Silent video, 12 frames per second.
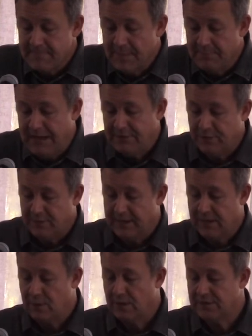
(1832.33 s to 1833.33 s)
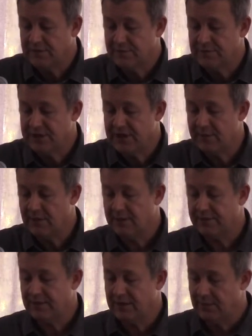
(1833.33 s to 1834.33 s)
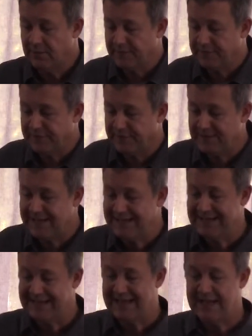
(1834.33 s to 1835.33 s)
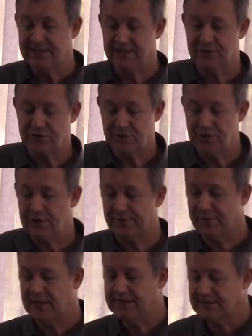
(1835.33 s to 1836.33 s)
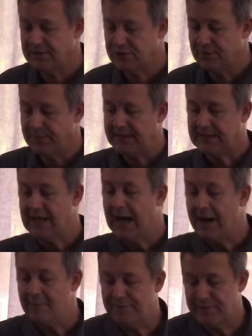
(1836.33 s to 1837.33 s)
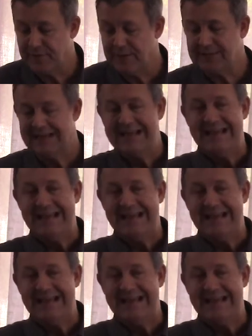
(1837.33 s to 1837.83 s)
Matthew then quotes from Jeremiah 31:15 indicating a truth for us that should be a comfort